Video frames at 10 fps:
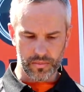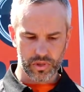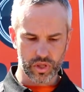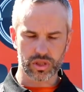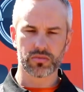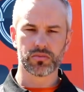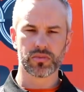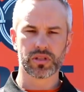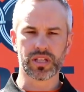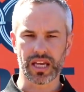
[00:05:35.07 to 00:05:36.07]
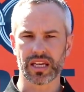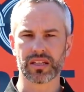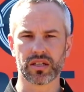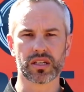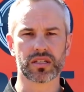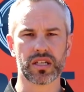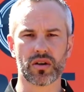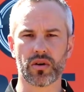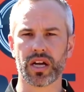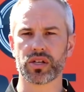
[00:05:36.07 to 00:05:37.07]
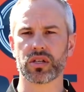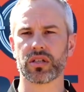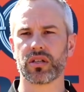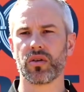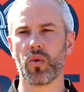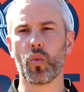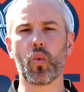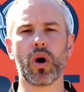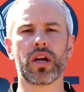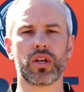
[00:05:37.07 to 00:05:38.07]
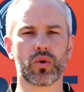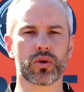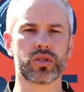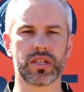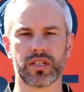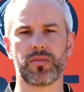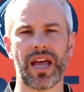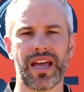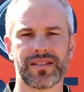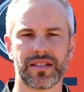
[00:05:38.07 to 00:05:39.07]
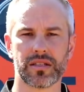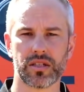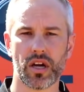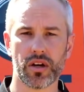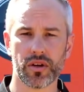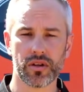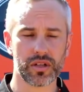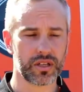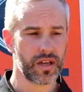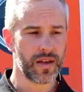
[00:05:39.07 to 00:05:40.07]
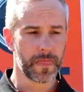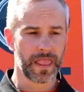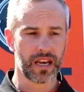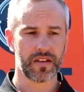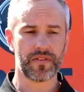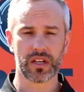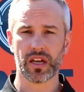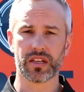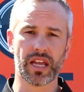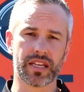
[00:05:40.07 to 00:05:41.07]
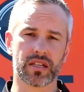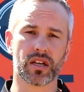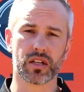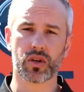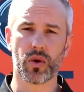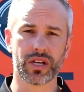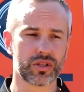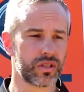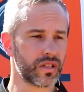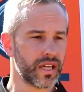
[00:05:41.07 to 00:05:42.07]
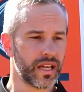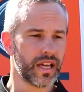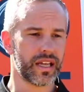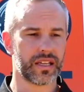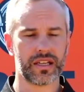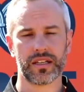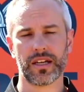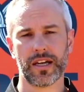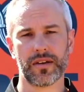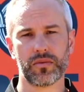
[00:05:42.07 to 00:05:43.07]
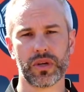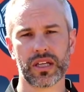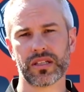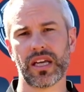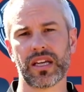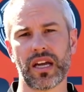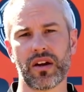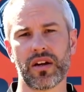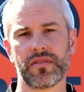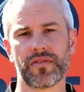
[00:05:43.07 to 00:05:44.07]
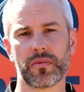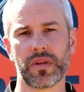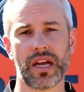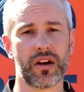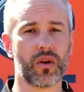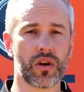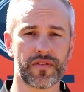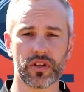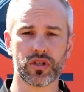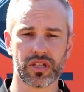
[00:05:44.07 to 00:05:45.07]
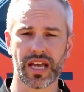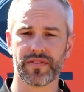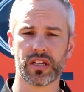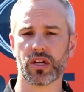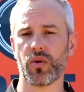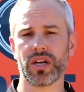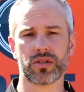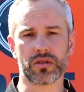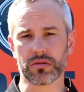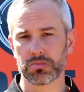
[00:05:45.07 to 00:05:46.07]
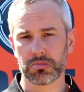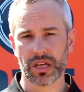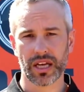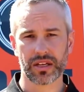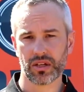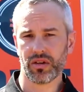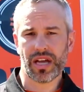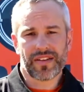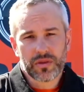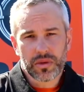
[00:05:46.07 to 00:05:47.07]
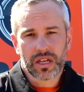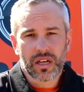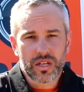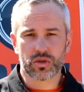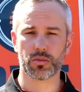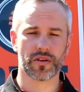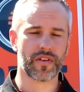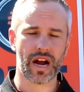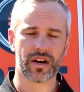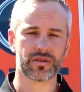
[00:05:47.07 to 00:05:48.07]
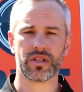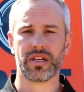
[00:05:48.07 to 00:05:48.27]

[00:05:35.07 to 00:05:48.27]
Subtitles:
just take into consideration what your system has installed on it, and if it doesn't, ask a good question, and then we can take care of it from there. Or if you just have any questions, you don't have to be a customer of ours.